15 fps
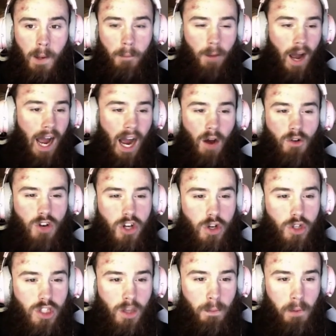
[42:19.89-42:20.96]
But how are
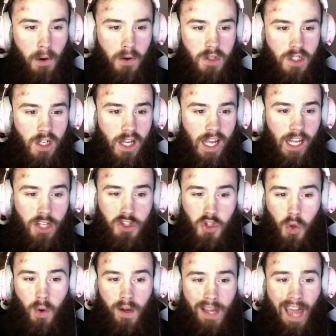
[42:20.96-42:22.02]
you supposed to
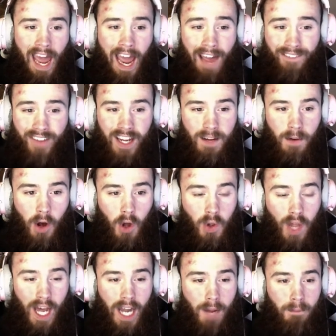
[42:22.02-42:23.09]
enjoy having a
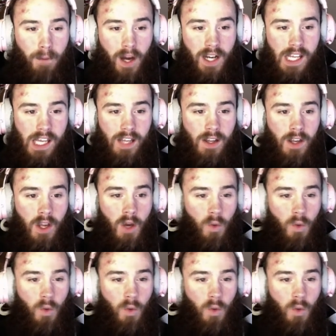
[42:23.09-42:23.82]
lot of money